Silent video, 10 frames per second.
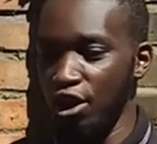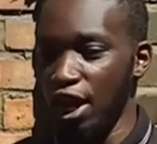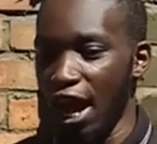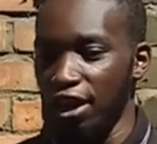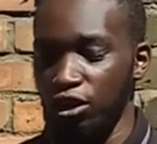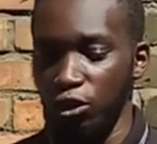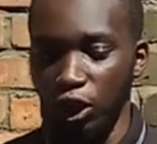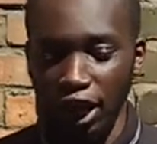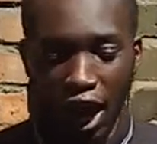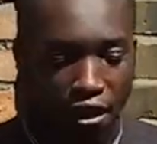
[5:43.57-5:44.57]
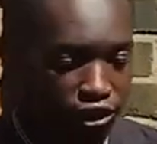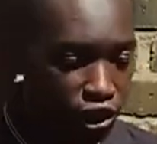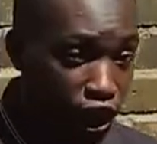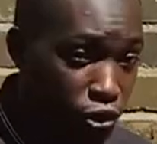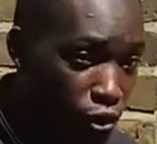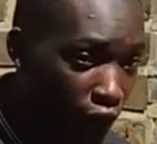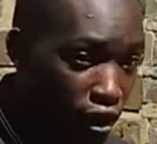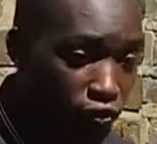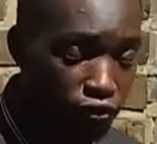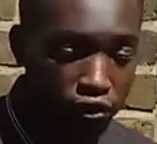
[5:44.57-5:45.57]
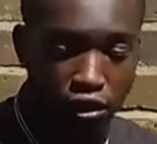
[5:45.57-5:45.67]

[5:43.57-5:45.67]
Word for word: like the character that you have